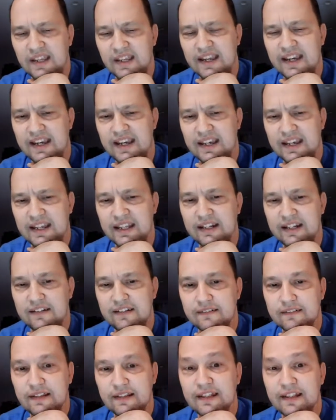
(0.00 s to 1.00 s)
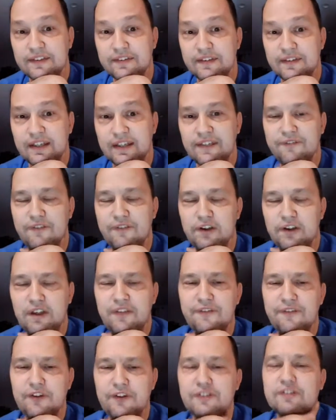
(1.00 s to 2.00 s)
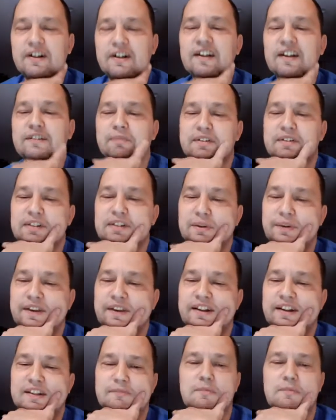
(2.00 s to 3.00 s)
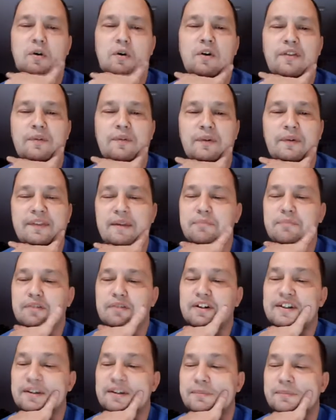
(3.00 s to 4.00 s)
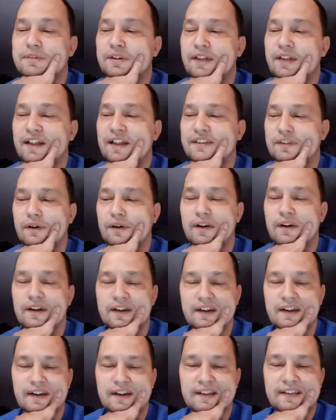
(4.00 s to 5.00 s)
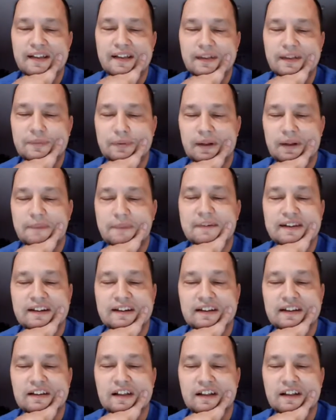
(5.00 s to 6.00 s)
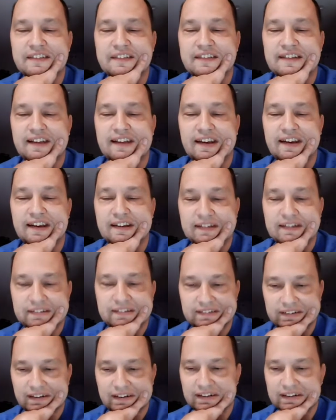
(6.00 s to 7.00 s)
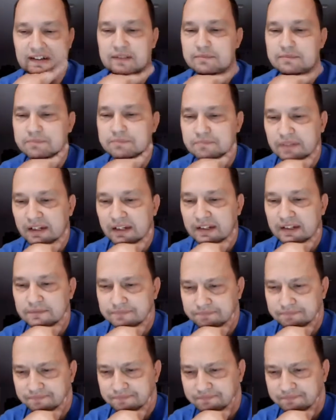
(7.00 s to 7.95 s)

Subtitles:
it feels great, especially when they tip more than what they pre-tip to. That's all. That's what I've been getting a lot today. But